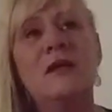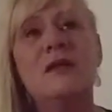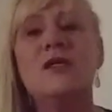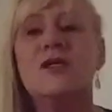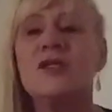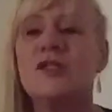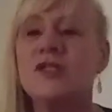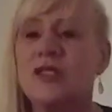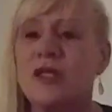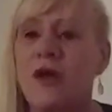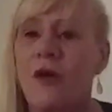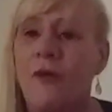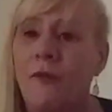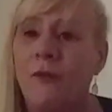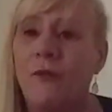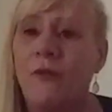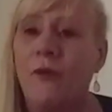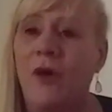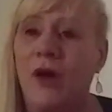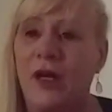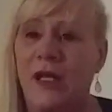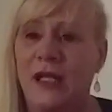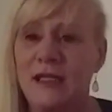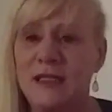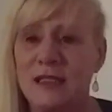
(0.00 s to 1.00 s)
So
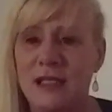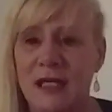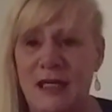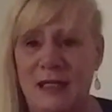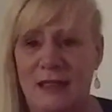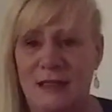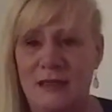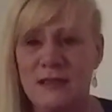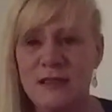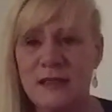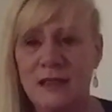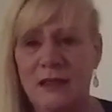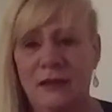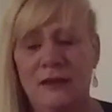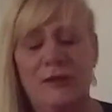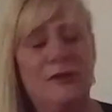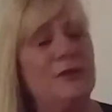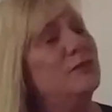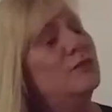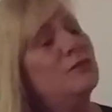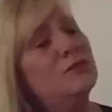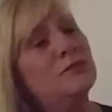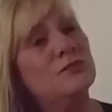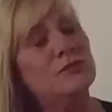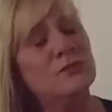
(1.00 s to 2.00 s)
what I did,
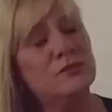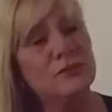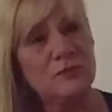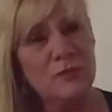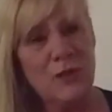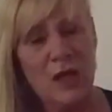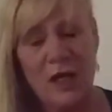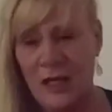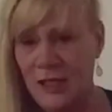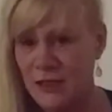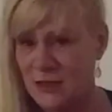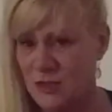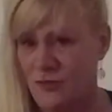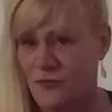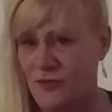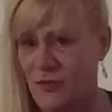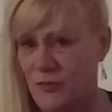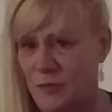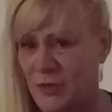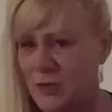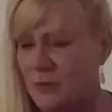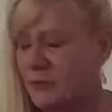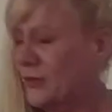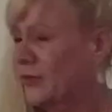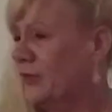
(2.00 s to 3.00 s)
as other
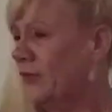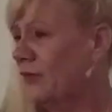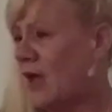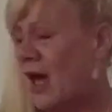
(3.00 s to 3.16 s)
people,